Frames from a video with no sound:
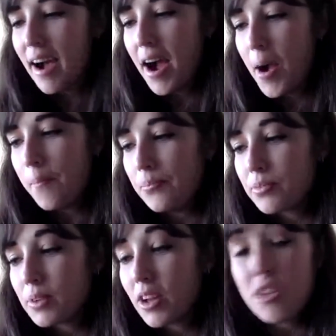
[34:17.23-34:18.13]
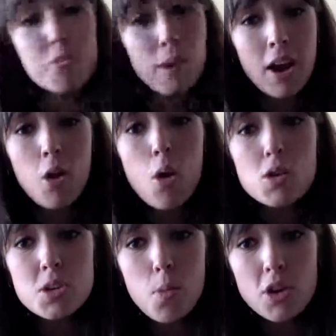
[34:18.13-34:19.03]

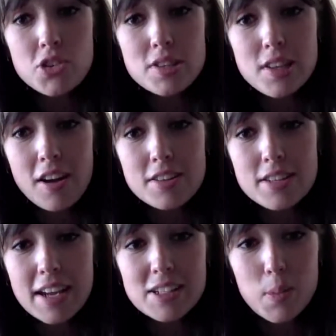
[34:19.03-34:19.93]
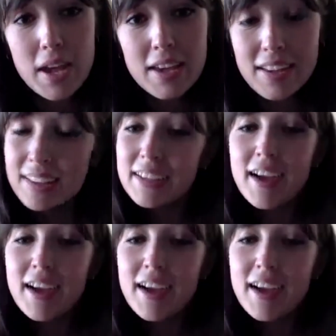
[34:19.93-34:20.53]
Autumn Watch starts next week.